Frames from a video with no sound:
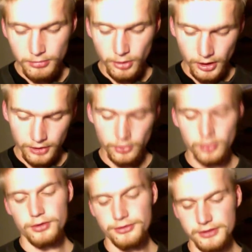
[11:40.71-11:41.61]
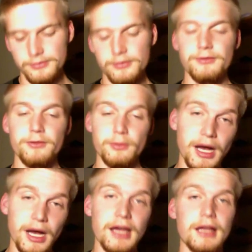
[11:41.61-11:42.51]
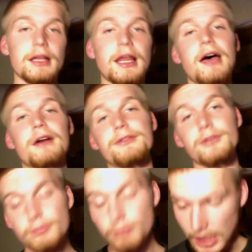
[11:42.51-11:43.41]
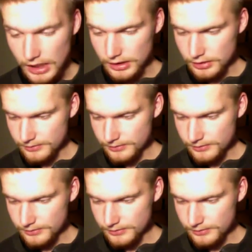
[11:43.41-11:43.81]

at all different from mile after mile.